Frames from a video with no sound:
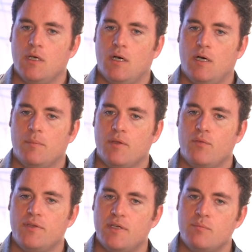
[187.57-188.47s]

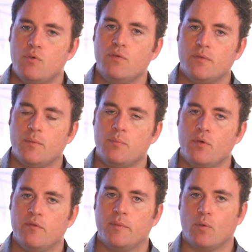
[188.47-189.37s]
If we did move him, we'd
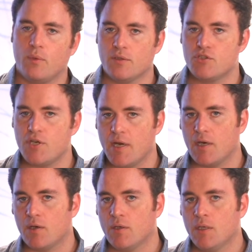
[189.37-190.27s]
move him in a
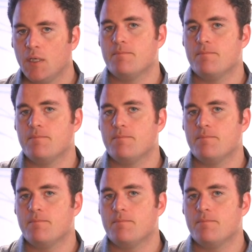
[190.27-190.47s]
wheelchair.